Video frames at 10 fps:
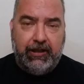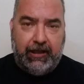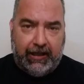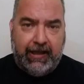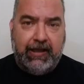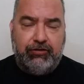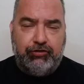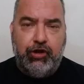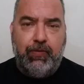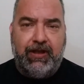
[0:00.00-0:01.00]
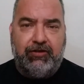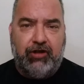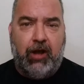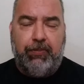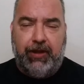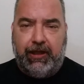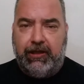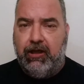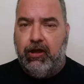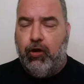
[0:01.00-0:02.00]
is doing something
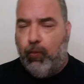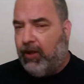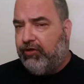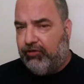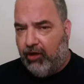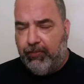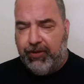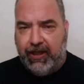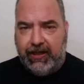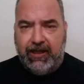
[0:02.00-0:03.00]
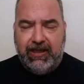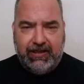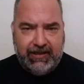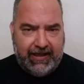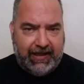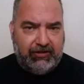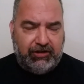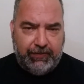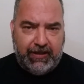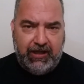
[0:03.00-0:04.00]
when something needs
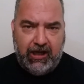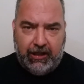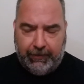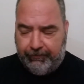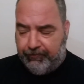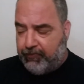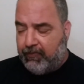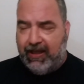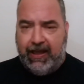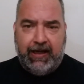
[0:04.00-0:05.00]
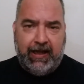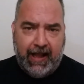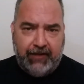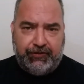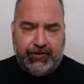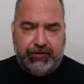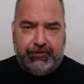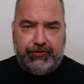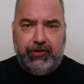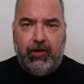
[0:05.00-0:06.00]
to be done. In essence,